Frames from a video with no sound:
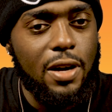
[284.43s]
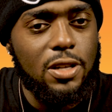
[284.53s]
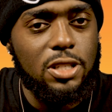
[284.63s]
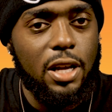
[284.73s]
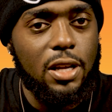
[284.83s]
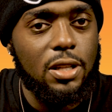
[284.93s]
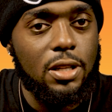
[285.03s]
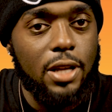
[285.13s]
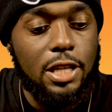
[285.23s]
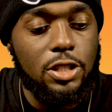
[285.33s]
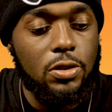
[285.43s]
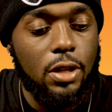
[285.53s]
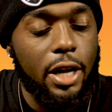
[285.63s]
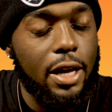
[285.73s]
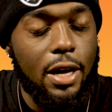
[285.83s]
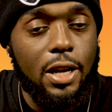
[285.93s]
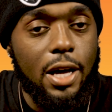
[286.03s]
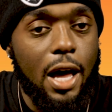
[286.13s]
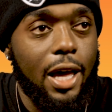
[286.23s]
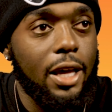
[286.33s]
And I was like, that's like I
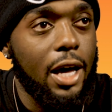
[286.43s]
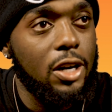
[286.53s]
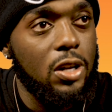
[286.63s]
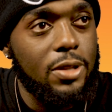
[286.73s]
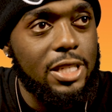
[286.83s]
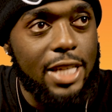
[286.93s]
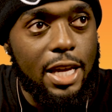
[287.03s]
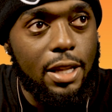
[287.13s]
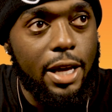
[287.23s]
I I don't know what to say.